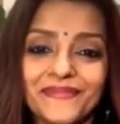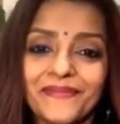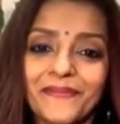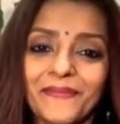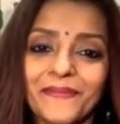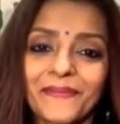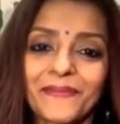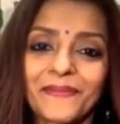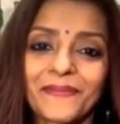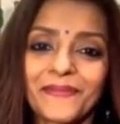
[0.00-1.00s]

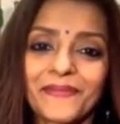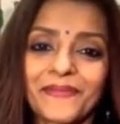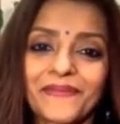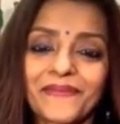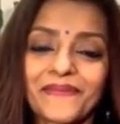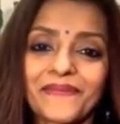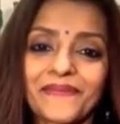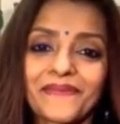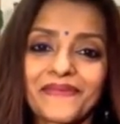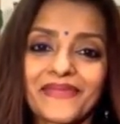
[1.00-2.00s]

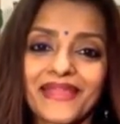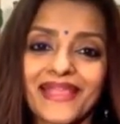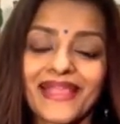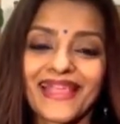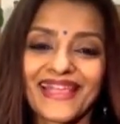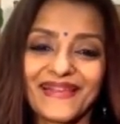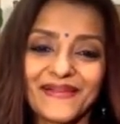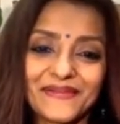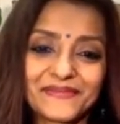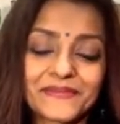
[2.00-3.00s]

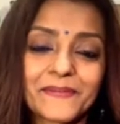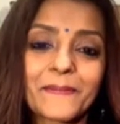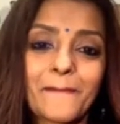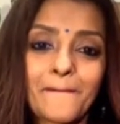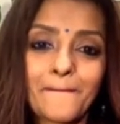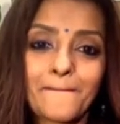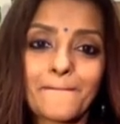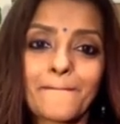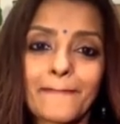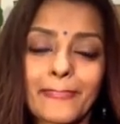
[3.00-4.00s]

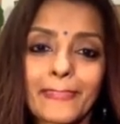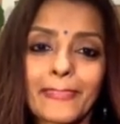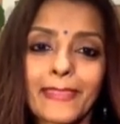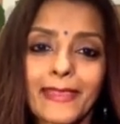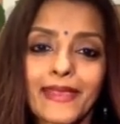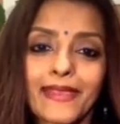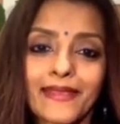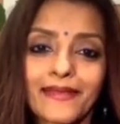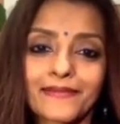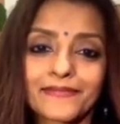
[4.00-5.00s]

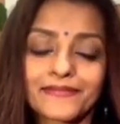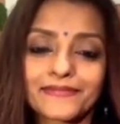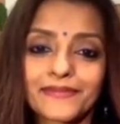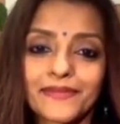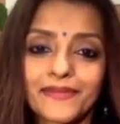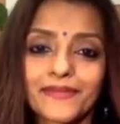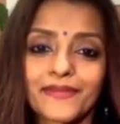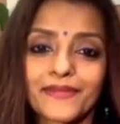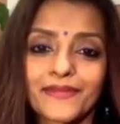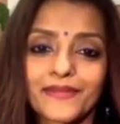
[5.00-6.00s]

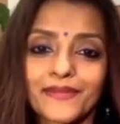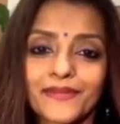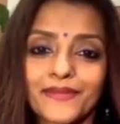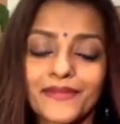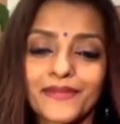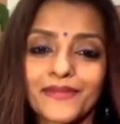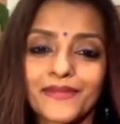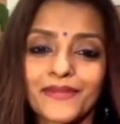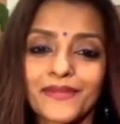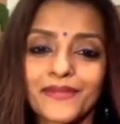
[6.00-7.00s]

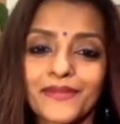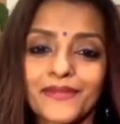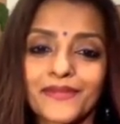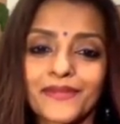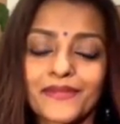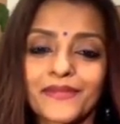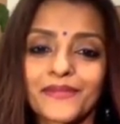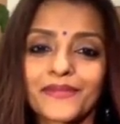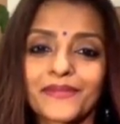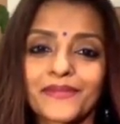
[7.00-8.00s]
The person shown says nothing.